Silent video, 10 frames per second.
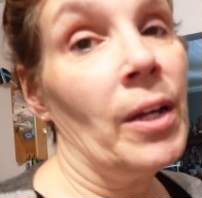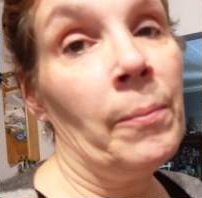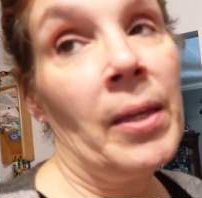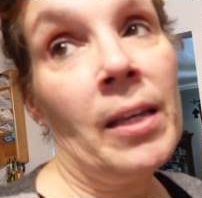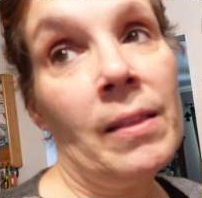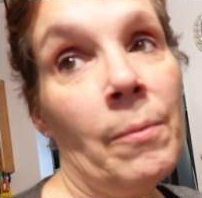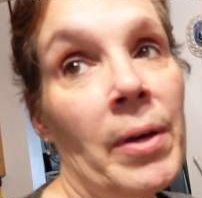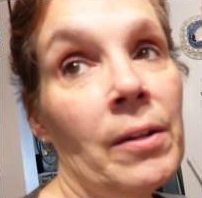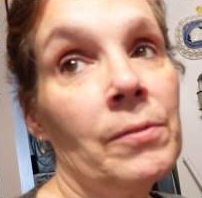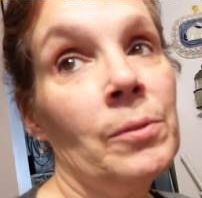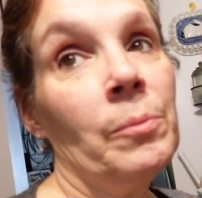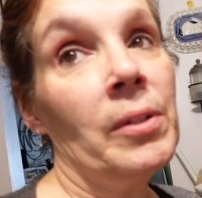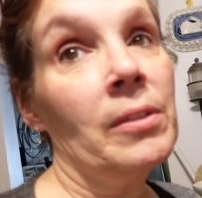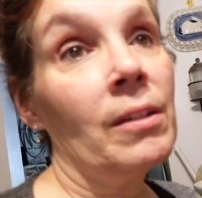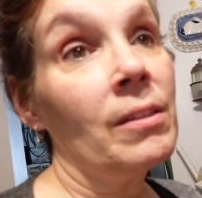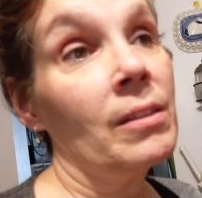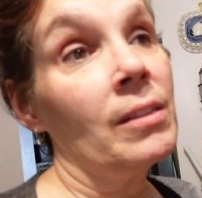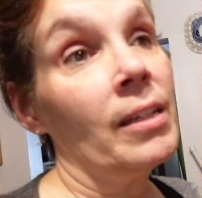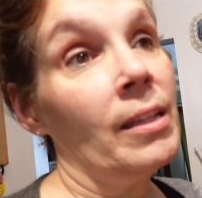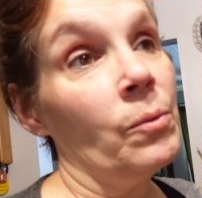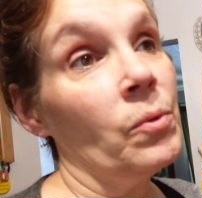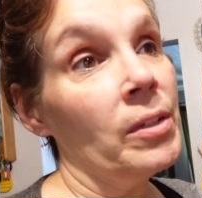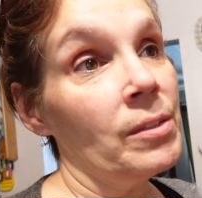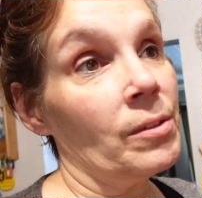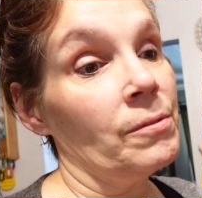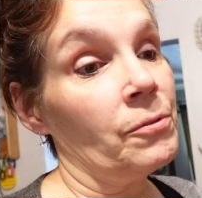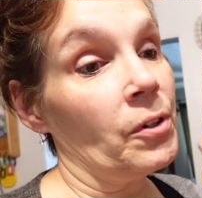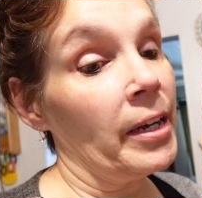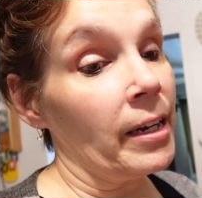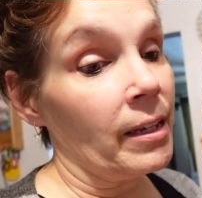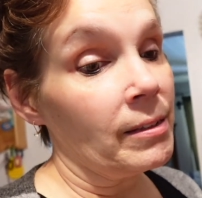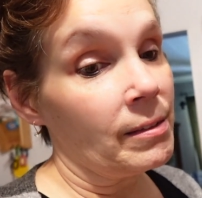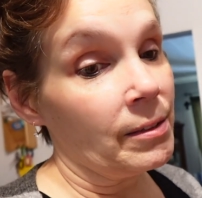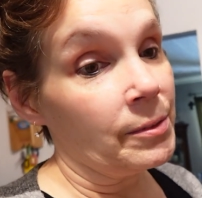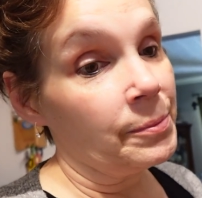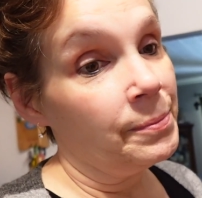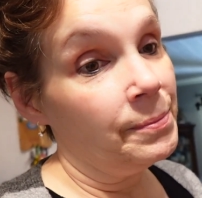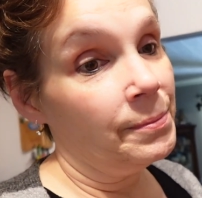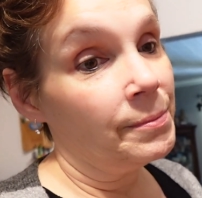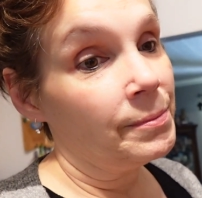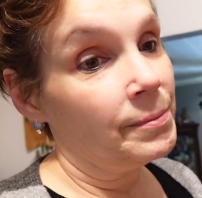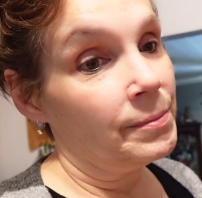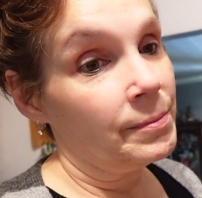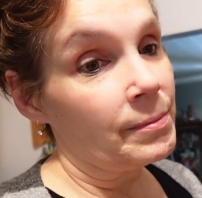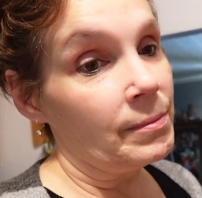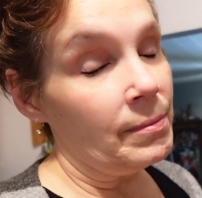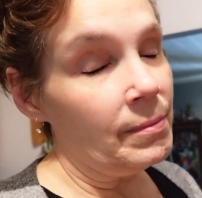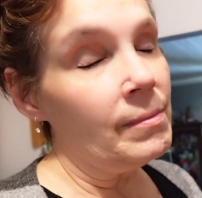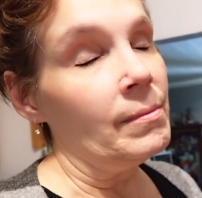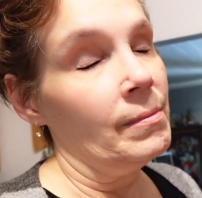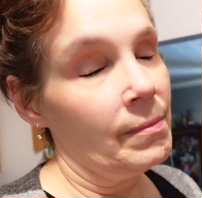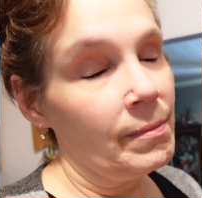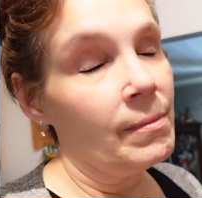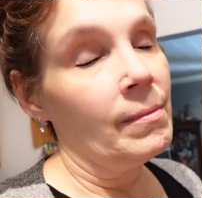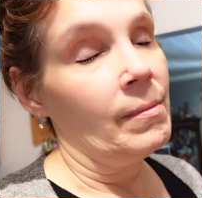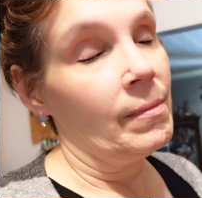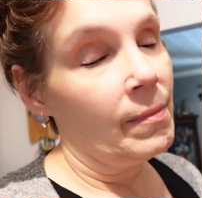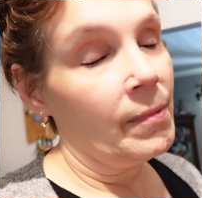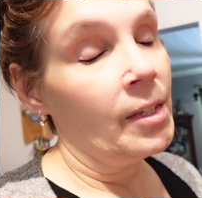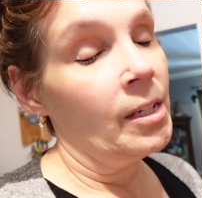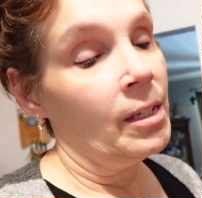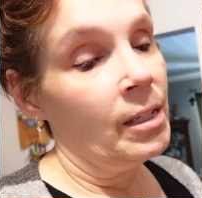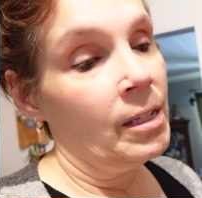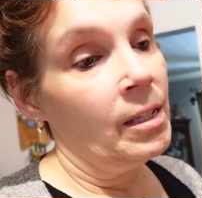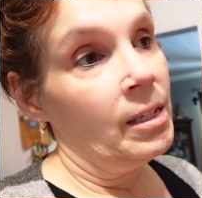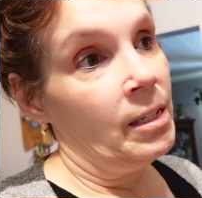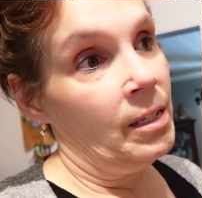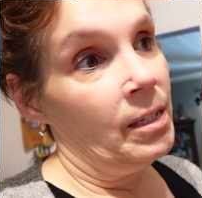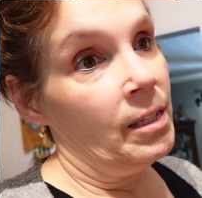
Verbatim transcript: coming in the bedroom, but nothing like it was on Friday, so... Yeah, we gotta find out where they are getting